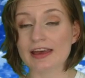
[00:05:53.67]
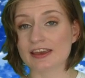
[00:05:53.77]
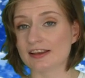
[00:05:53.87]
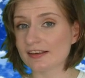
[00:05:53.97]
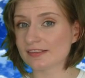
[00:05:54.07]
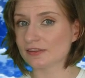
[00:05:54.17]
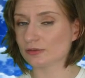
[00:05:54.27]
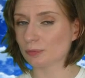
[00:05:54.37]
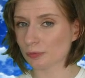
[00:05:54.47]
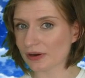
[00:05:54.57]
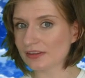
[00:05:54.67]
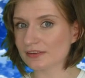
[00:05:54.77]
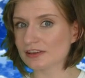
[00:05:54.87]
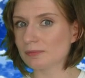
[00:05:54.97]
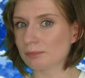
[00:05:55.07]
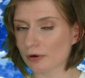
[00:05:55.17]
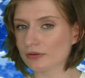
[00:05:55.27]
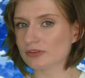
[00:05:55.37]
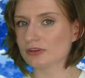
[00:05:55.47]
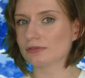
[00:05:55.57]
it has a surprisingly
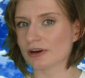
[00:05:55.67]
positive